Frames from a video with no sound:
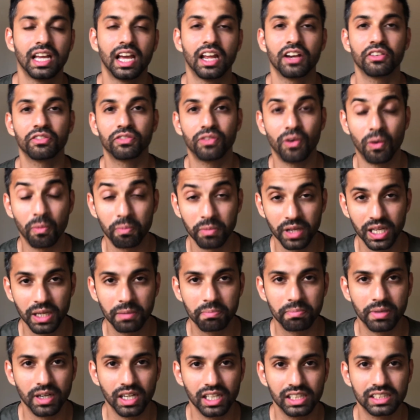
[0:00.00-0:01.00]
and for me
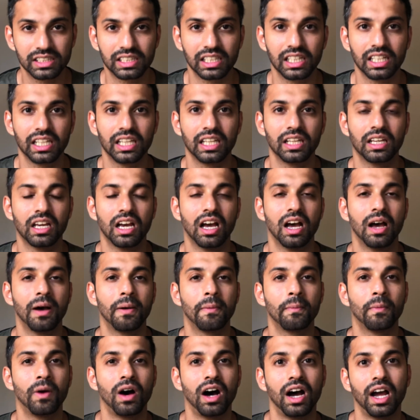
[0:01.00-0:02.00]
personally,
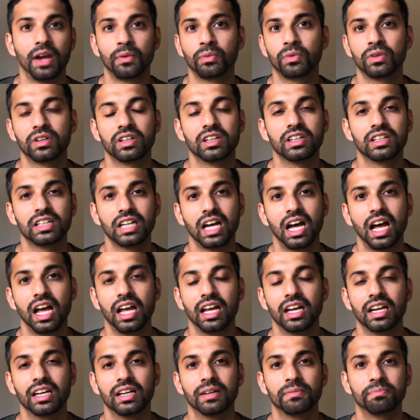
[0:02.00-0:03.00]
I would
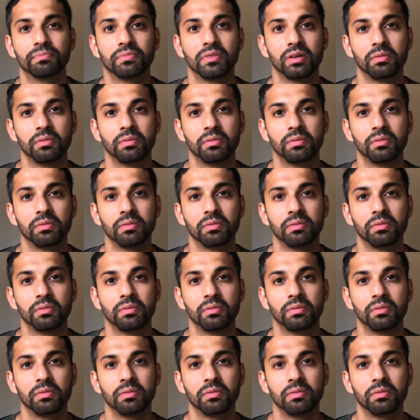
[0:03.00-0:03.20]
retire